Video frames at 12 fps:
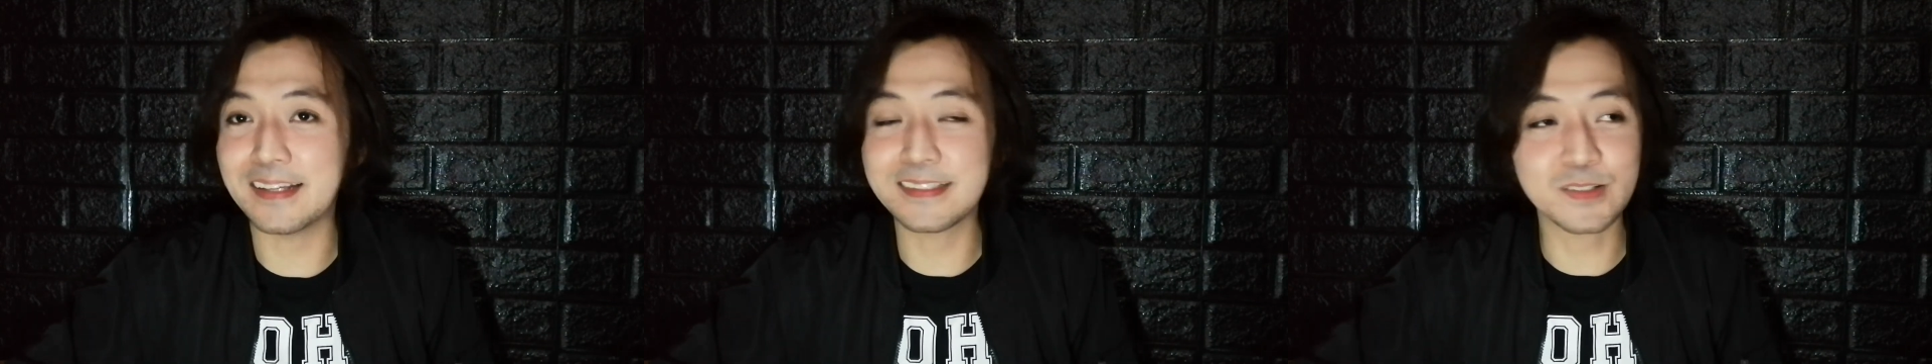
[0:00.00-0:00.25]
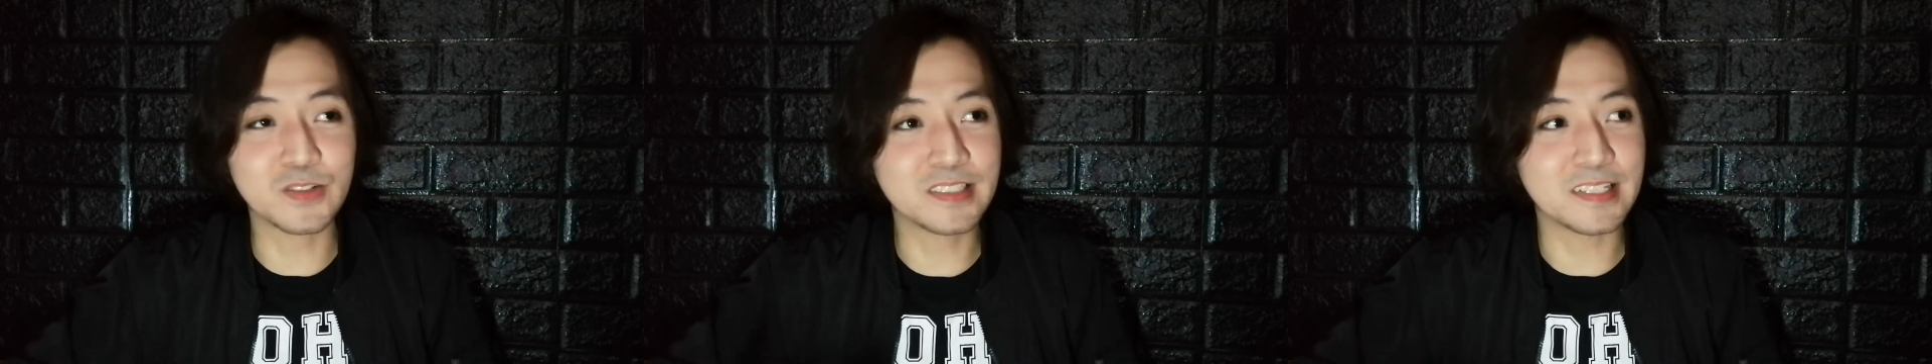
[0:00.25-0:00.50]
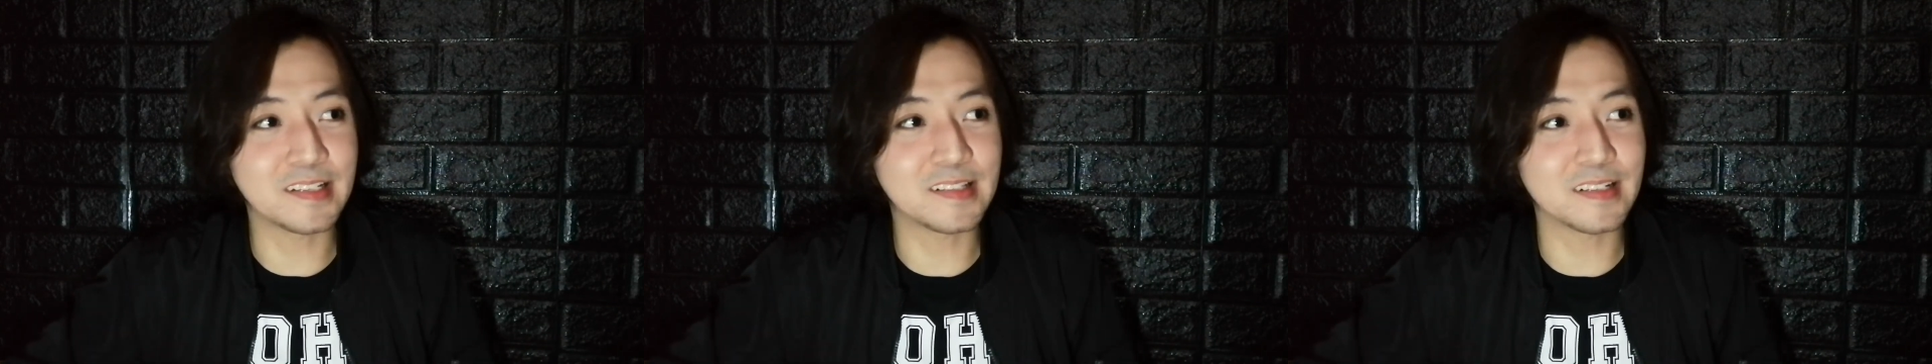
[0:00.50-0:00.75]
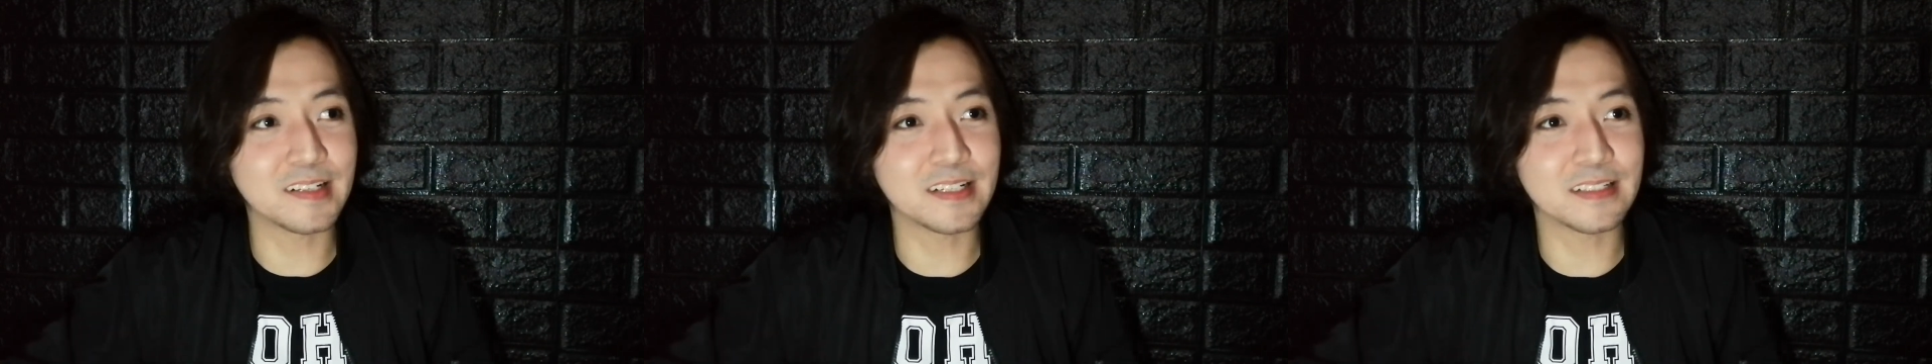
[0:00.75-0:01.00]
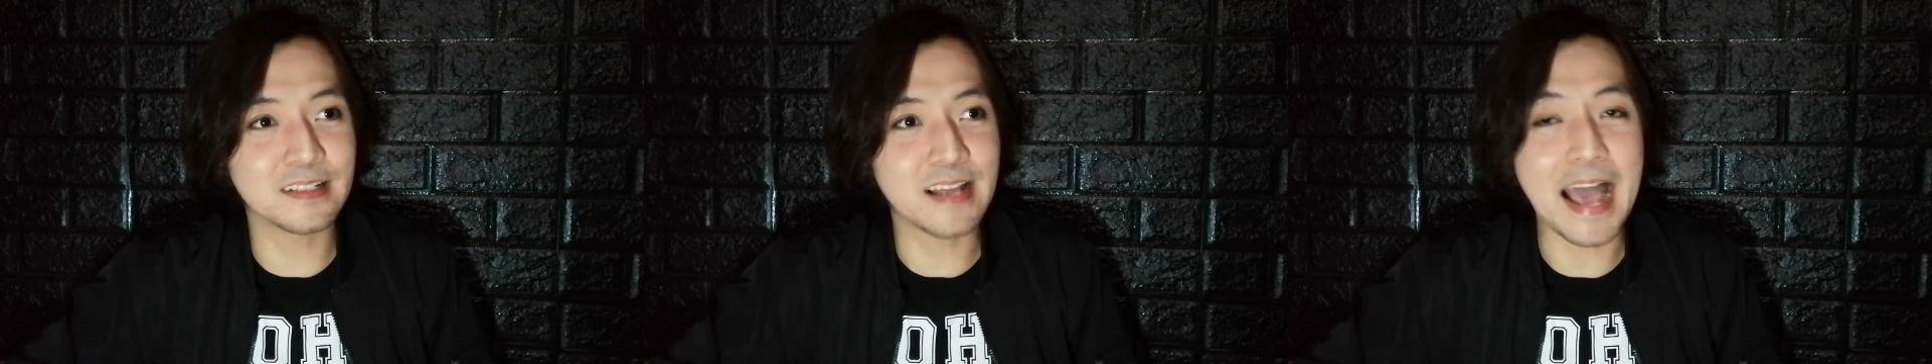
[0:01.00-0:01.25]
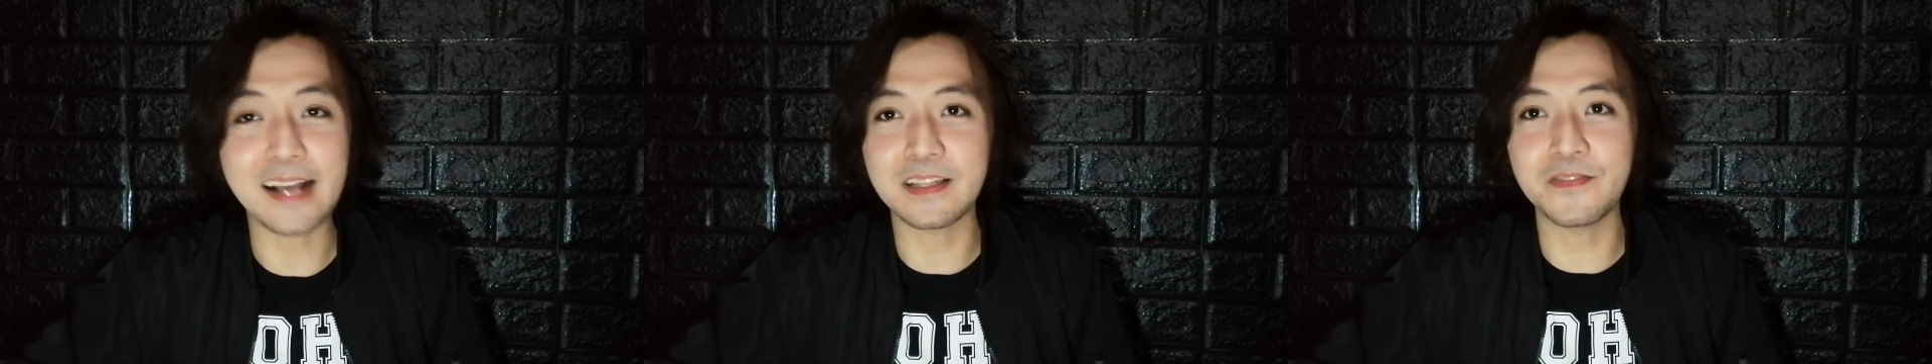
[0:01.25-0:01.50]
It's considered
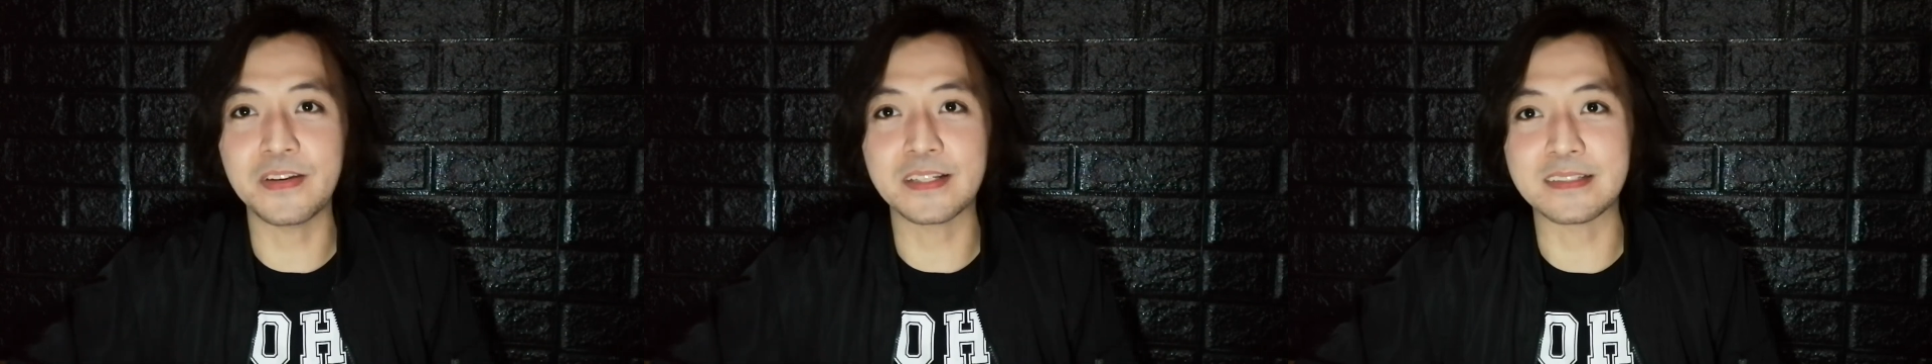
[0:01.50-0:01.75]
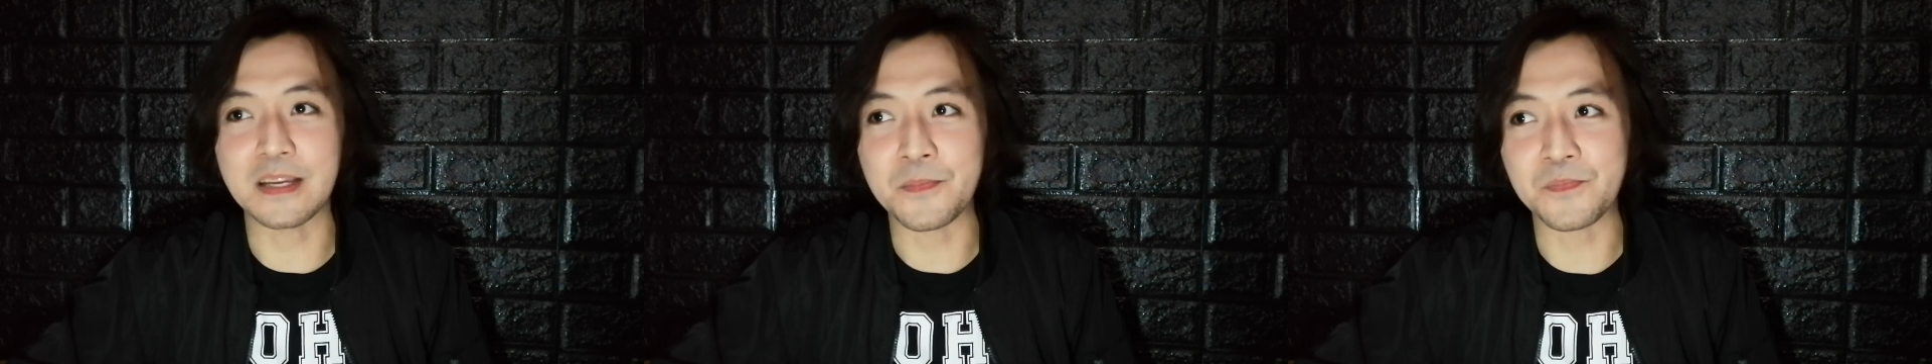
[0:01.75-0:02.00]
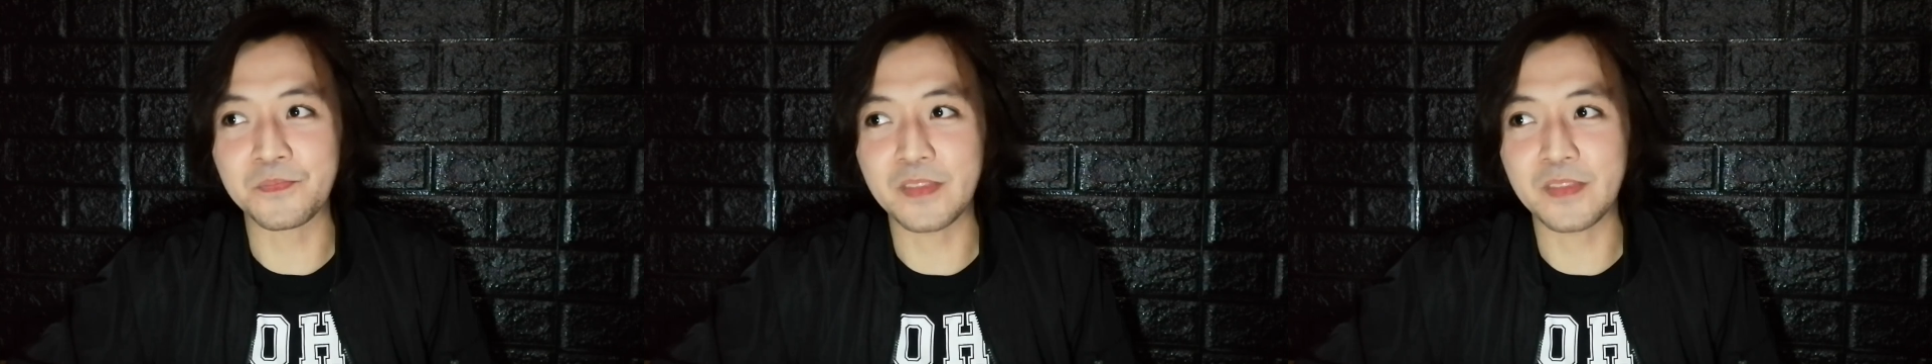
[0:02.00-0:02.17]
activism,